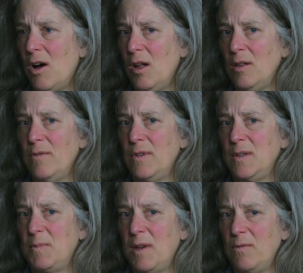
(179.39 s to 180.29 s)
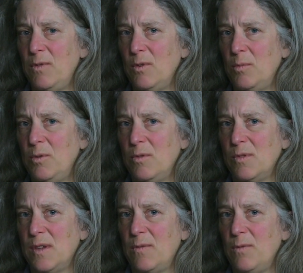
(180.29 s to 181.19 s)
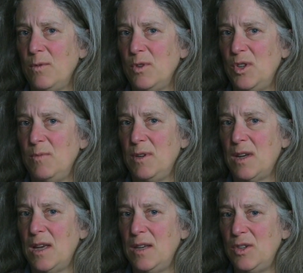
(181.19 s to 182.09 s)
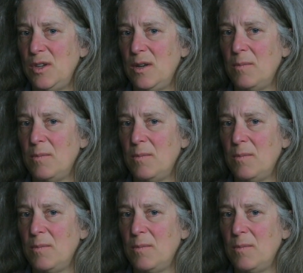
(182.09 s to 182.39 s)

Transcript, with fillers: all of the spent fuel pools at Fukushima Daiichi